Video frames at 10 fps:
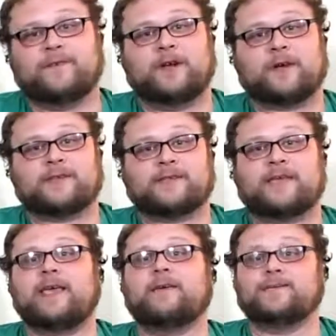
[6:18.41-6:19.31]
of Dark
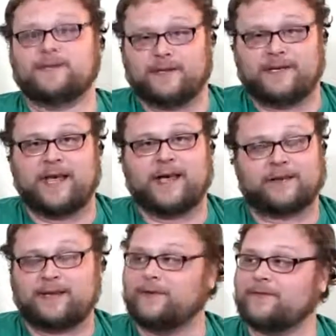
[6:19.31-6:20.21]
Schemes in the
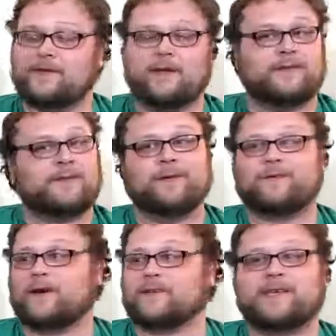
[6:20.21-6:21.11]
deck. Demon
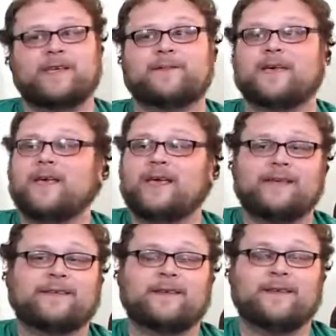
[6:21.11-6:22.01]
of Dark Schemes
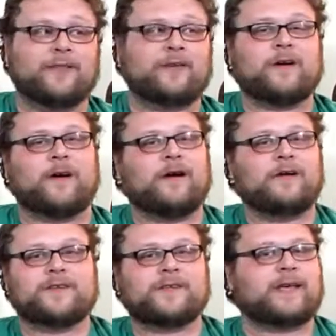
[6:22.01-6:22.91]
is another
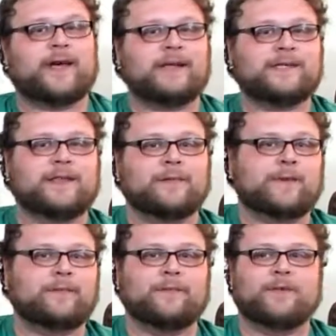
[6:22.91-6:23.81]
card, just like Gonti, that
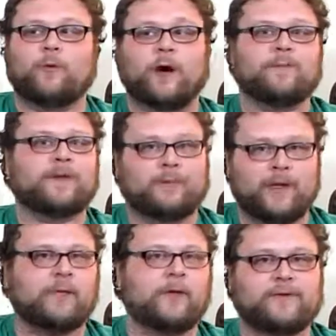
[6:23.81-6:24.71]
people have been wanting me to
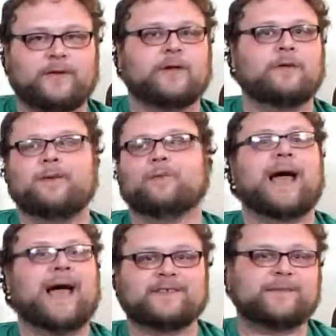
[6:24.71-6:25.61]
play with, you know, and
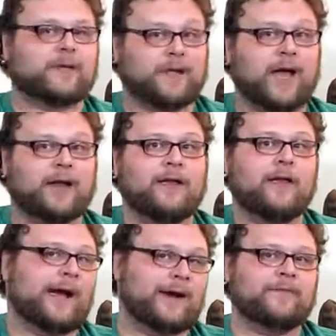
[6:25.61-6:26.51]
people ask me a lot.
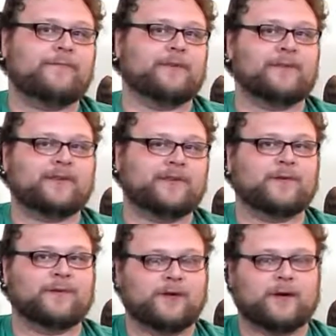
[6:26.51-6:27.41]
How do you feel about
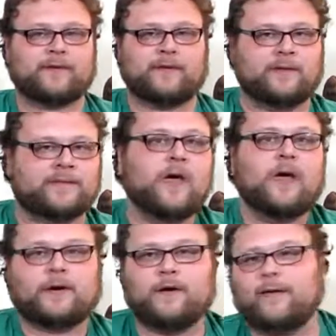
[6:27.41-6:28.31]
Demon of Dark Schemes?
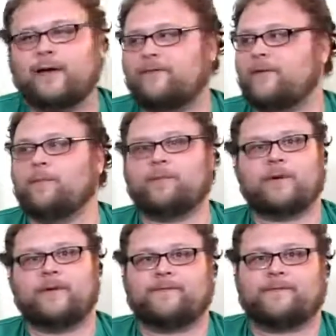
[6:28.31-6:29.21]
Turns out I feel
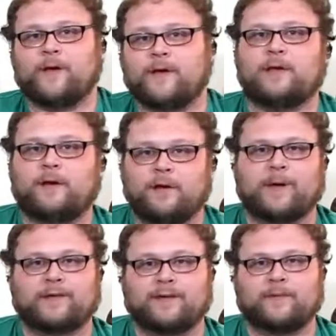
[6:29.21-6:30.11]
pretty freaking good
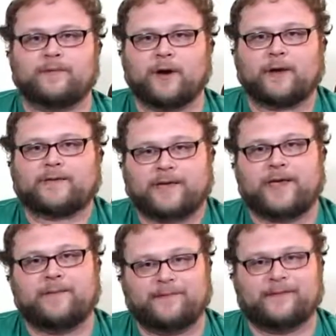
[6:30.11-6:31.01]
about Demon of Dark
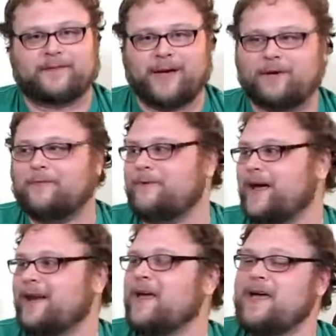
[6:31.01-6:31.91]
Schemes, as a matter of
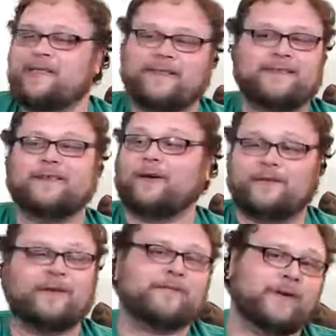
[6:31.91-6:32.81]
fact. This is
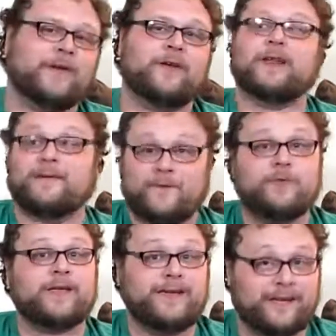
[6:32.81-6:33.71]
also very good if
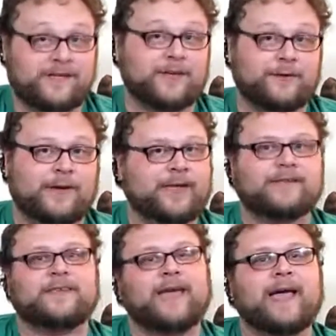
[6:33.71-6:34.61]
you can get to it
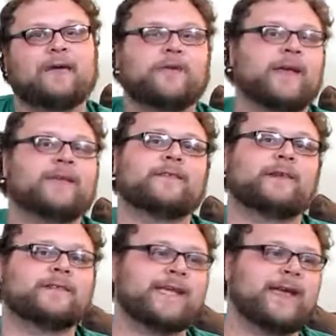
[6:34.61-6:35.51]
against the aggro decks. It's
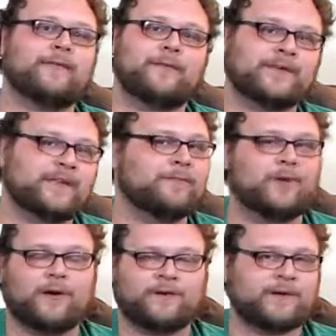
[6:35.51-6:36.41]
going to take out their
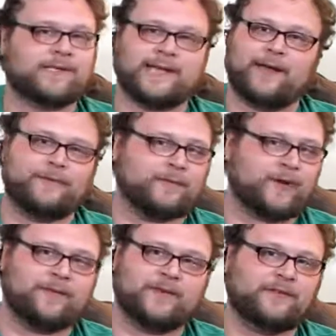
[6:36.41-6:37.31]
Exemplars, going to take out their
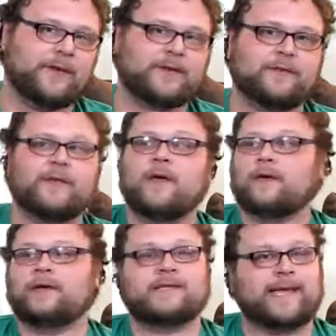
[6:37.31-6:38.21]
Thraben Inspectors,
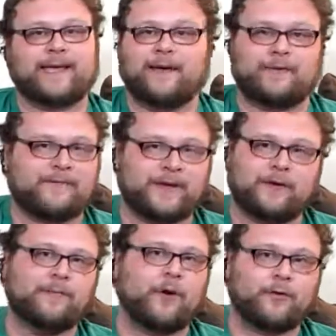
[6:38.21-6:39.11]
going to take out their
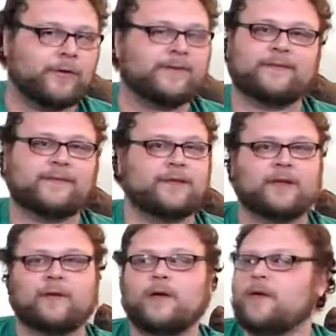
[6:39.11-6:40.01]
Veteran Motorists, you
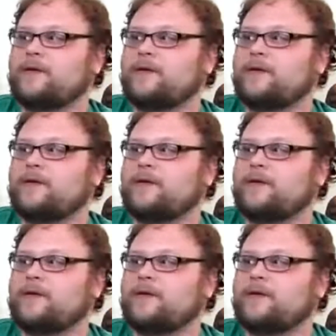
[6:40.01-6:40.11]
know.